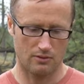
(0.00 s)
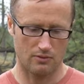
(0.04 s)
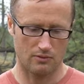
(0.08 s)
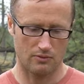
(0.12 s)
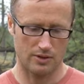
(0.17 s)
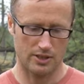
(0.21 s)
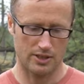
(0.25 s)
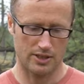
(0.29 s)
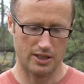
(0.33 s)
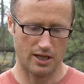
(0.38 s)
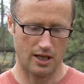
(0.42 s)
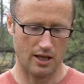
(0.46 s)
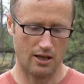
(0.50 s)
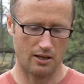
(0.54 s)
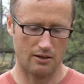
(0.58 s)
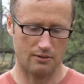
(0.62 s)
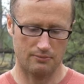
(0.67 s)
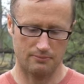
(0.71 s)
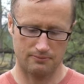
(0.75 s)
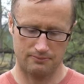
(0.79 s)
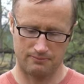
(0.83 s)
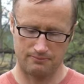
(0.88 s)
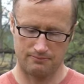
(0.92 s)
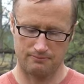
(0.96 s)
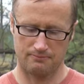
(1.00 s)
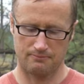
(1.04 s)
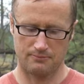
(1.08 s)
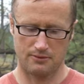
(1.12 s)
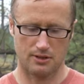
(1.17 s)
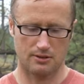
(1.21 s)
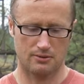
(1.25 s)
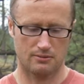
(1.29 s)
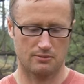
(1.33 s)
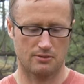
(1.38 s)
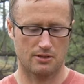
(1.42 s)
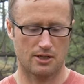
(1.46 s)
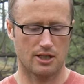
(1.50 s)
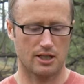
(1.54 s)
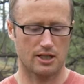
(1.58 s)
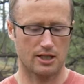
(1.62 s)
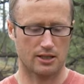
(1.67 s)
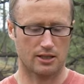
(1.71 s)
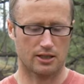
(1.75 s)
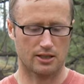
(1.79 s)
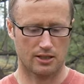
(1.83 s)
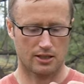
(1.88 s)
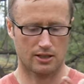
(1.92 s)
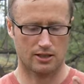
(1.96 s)
reset,
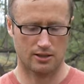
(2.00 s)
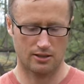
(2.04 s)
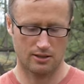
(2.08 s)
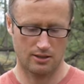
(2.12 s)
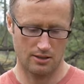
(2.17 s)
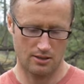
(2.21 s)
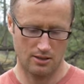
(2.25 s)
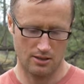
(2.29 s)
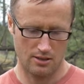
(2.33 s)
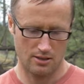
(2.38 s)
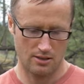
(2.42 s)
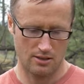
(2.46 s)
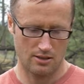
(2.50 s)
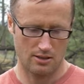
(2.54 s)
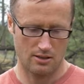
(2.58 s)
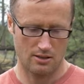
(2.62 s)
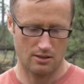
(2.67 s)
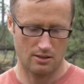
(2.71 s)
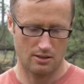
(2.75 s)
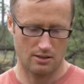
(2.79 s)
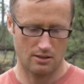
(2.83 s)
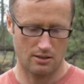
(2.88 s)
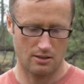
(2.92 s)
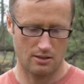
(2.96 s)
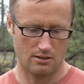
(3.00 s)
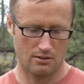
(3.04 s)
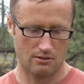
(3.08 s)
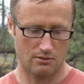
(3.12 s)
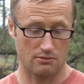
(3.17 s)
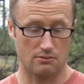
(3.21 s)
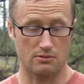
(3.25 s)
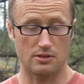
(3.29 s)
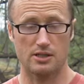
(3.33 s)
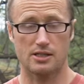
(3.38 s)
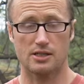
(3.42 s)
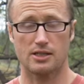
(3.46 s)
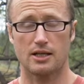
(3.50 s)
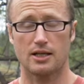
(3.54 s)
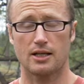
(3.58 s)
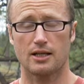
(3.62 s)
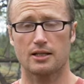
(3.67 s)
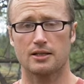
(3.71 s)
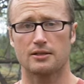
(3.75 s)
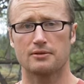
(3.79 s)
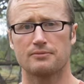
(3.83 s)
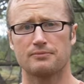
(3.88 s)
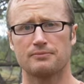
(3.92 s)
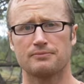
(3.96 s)
click,
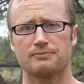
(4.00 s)
reset,